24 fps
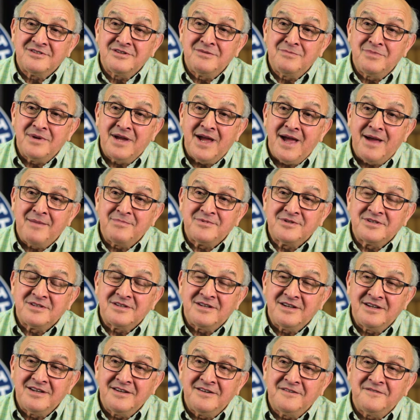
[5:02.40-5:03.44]
to be able to
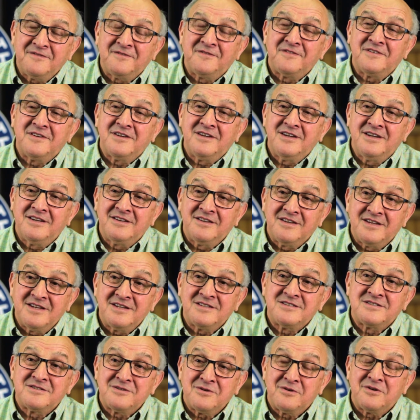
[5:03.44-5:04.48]
live in
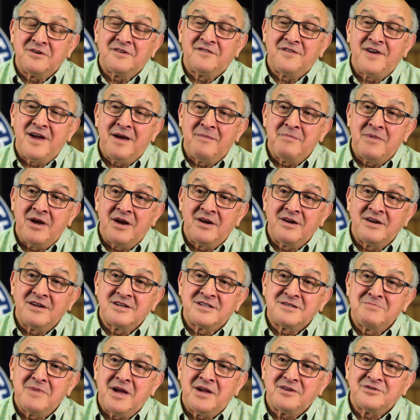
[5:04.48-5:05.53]
this sort of
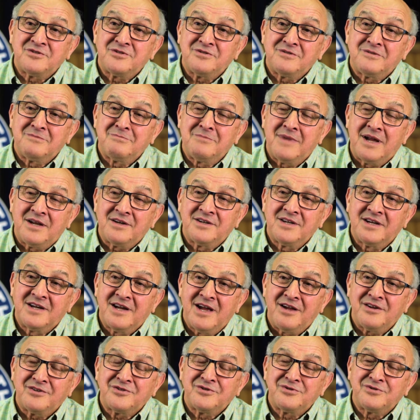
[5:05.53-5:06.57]
harmonious
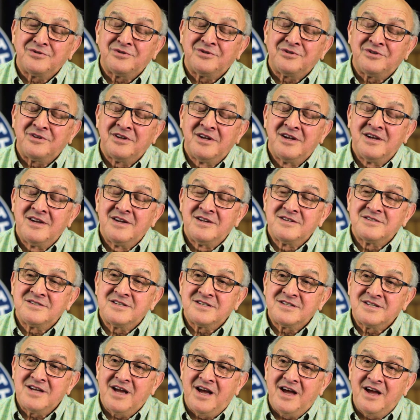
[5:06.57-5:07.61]
multicultural
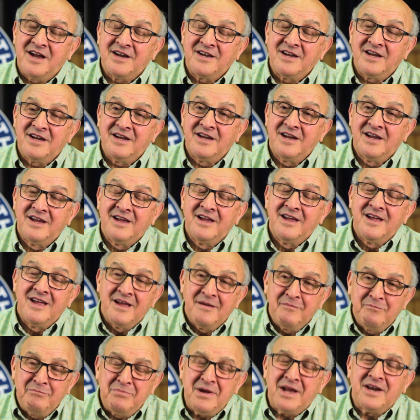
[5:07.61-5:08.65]
society.
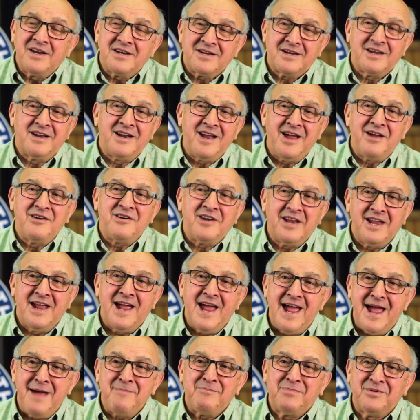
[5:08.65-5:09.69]
But it can only
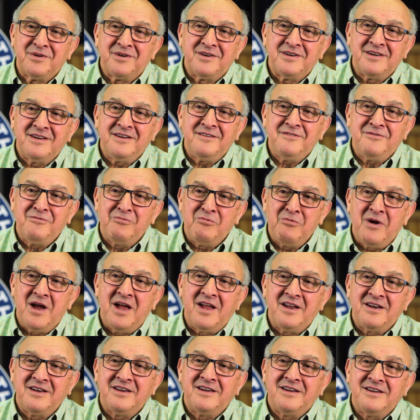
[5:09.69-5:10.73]
happen if
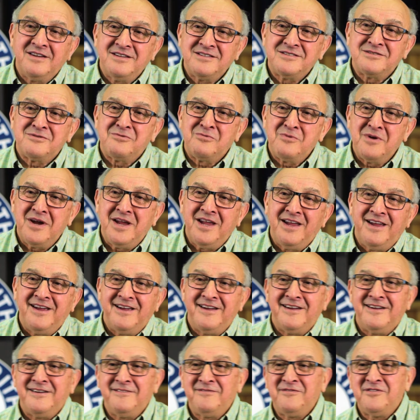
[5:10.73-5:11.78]
one is
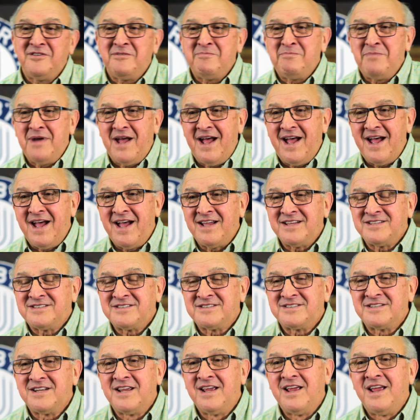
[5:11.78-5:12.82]
aware of the
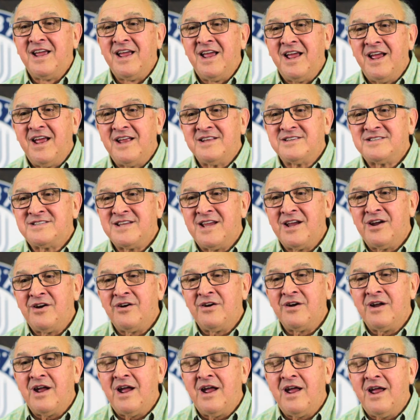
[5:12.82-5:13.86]
past
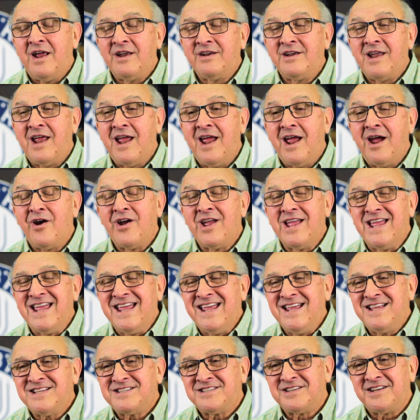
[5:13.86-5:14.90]
and how
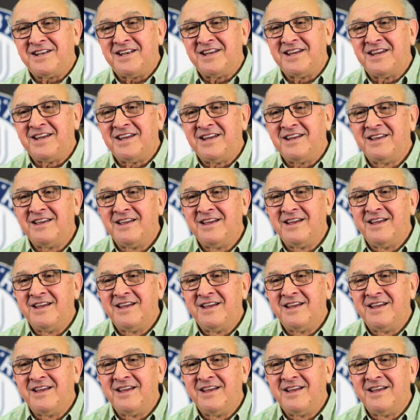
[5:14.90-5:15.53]
easily